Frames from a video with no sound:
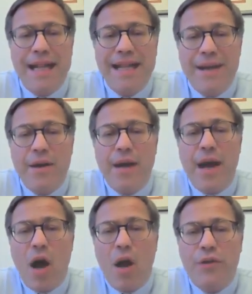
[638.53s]

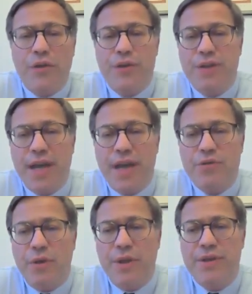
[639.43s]
clearly alters the
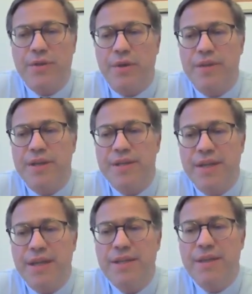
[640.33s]
natural history of the
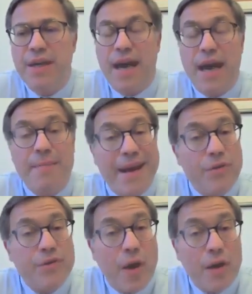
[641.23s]
disease and
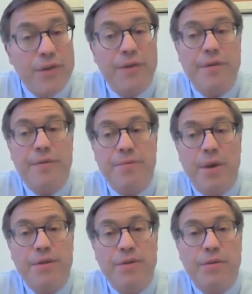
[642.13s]
may also alter the
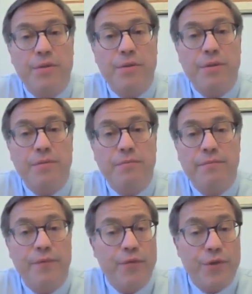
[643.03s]
response to
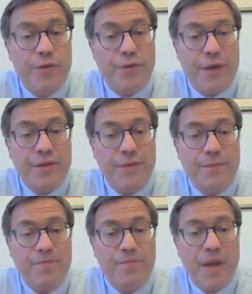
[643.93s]
future
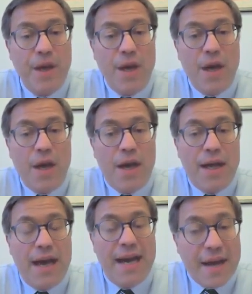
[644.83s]
drugs.
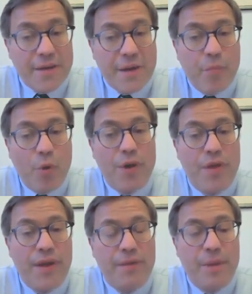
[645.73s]
Another
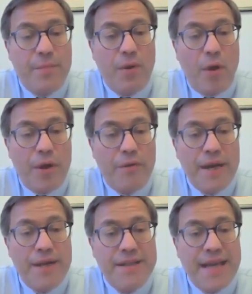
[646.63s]
important thing people all
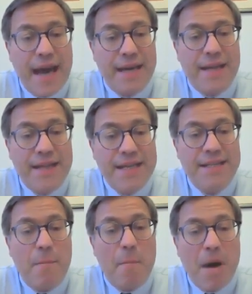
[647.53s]
agreed is that
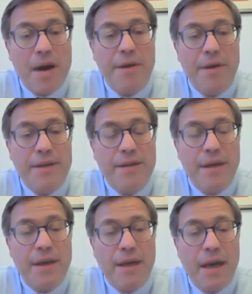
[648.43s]
this moderate
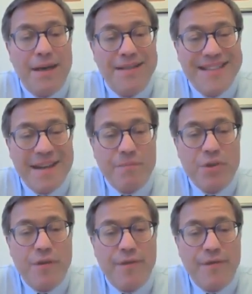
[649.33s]

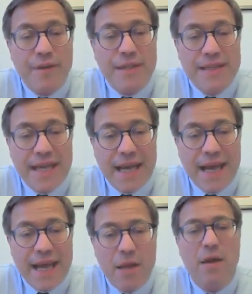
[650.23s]
consumption of
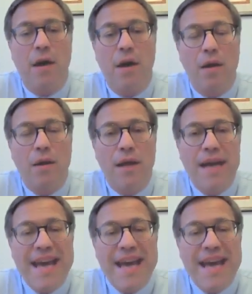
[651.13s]
daily alcohol,